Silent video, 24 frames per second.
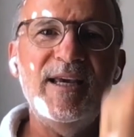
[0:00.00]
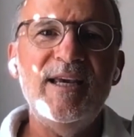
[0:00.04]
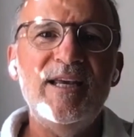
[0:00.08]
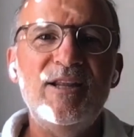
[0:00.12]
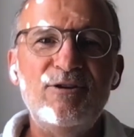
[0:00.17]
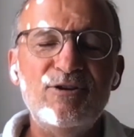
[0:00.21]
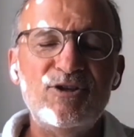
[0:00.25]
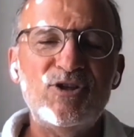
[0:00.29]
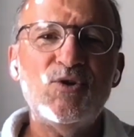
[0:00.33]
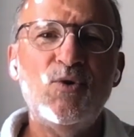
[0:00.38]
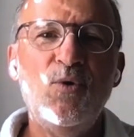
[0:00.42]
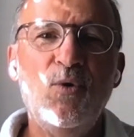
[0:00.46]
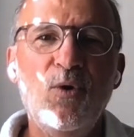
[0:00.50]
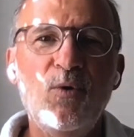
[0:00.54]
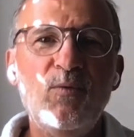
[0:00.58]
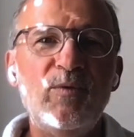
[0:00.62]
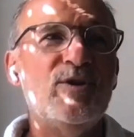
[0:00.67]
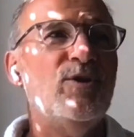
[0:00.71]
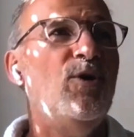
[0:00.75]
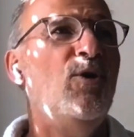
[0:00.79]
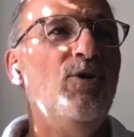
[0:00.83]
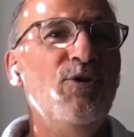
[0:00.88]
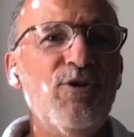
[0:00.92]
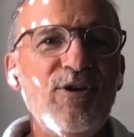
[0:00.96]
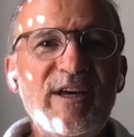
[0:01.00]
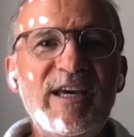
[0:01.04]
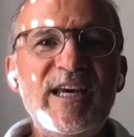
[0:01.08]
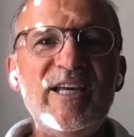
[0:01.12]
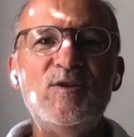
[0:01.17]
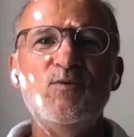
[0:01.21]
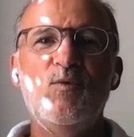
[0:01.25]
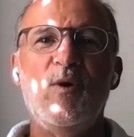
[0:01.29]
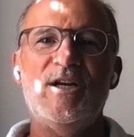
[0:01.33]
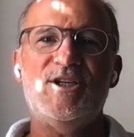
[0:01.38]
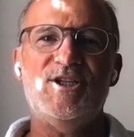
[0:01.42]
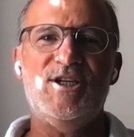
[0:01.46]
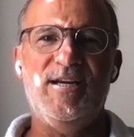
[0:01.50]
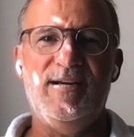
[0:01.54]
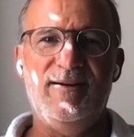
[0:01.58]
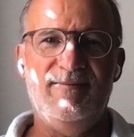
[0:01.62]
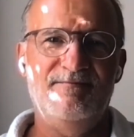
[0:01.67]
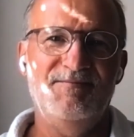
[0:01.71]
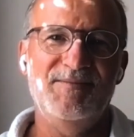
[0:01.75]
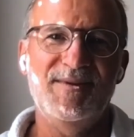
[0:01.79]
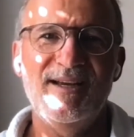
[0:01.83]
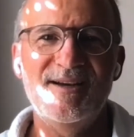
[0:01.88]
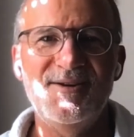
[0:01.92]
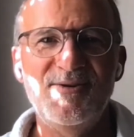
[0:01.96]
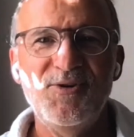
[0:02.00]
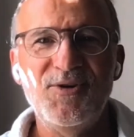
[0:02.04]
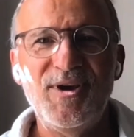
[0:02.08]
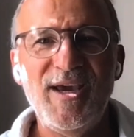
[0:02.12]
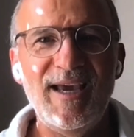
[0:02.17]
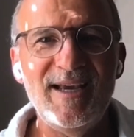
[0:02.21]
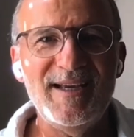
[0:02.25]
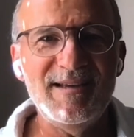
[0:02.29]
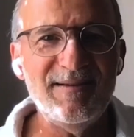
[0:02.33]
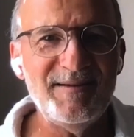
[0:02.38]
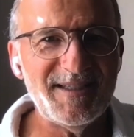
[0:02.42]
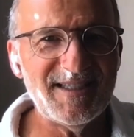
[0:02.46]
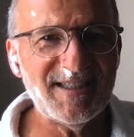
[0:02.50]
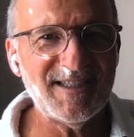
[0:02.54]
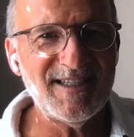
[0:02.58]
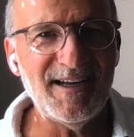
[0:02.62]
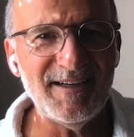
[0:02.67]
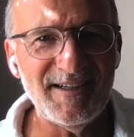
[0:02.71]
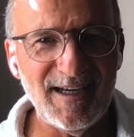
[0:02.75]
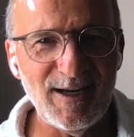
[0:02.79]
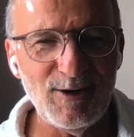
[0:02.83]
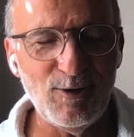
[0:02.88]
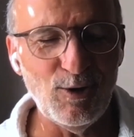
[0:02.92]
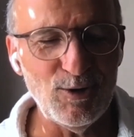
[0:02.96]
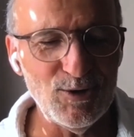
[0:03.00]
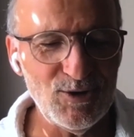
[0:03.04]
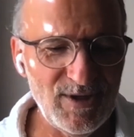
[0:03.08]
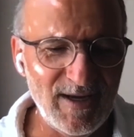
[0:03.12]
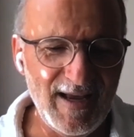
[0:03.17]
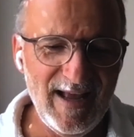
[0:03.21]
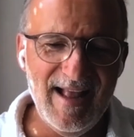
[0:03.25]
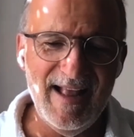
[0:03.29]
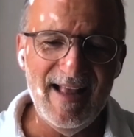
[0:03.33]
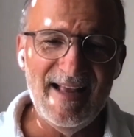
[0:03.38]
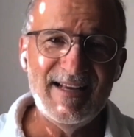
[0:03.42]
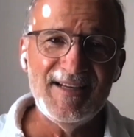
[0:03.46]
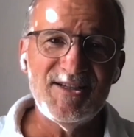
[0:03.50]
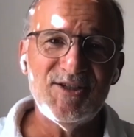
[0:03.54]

in the school with all the kids watching. Okay, Santa That's Claus. Weird.